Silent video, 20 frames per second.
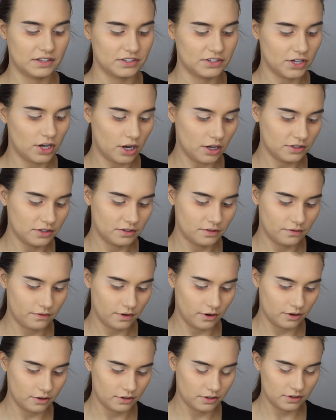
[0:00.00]
Sauced
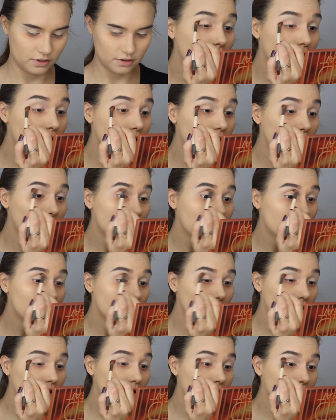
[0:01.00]
first.
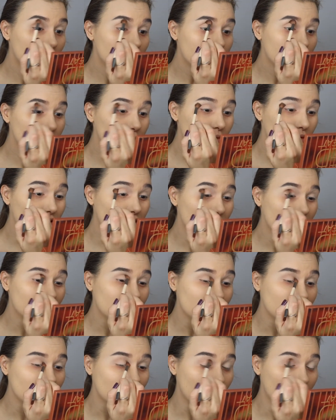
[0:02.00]
This is really
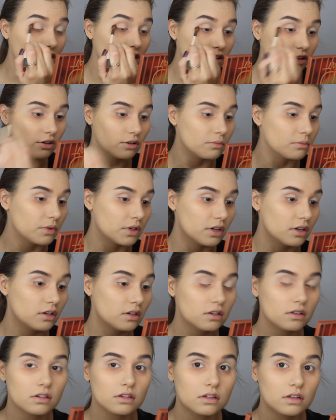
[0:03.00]
light on
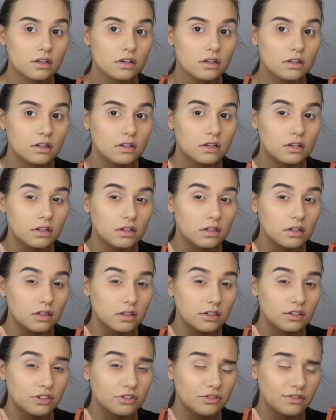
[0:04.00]
me.
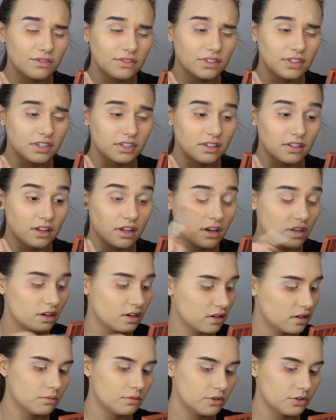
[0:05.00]
Like, do you even see
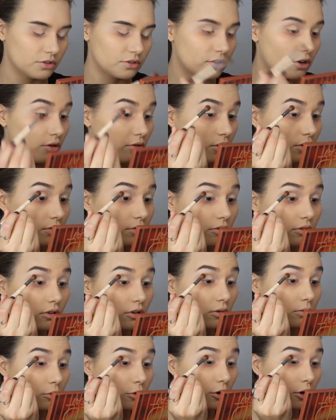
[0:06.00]
that? Let me just go in with a
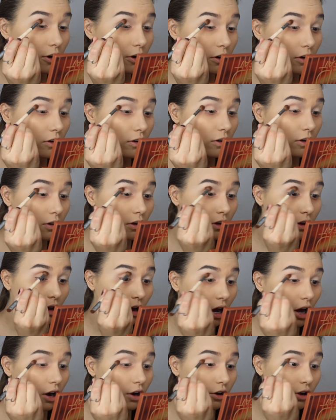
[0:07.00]
little more.
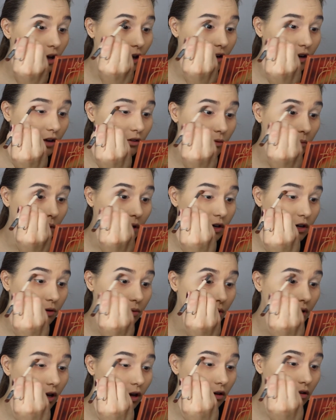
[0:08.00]
Okay, never mind,
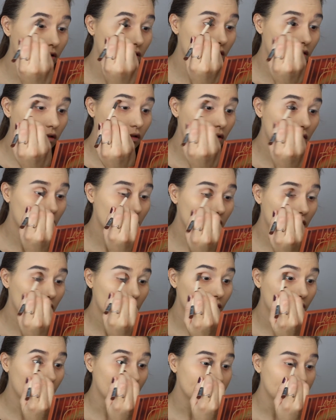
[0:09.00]
here we go. I
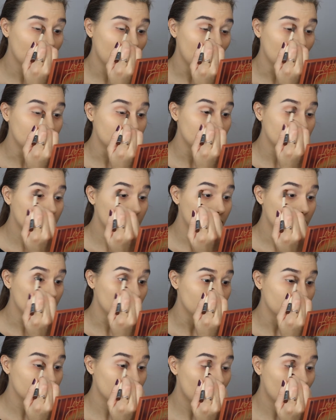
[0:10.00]
think I tapped too
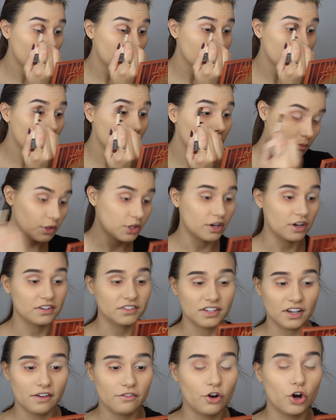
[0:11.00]
much off.
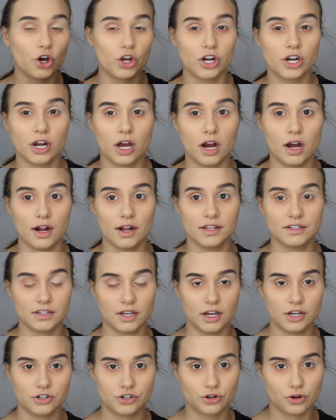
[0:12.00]
Because I have hooded eyes,
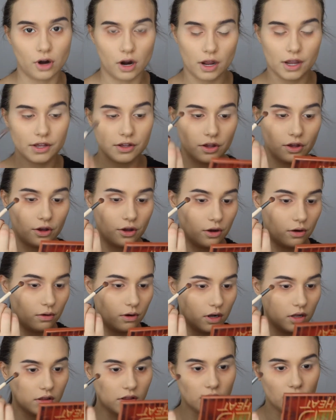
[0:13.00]
I try and
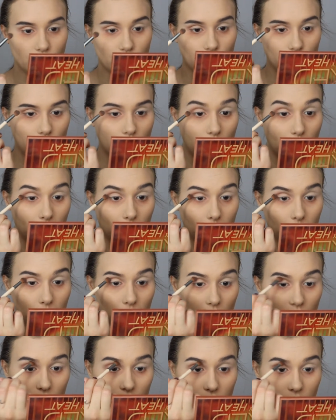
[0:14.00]
go a little
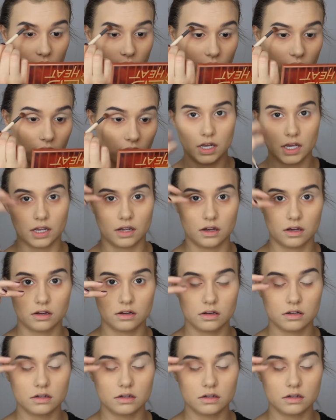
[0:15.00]
above, like,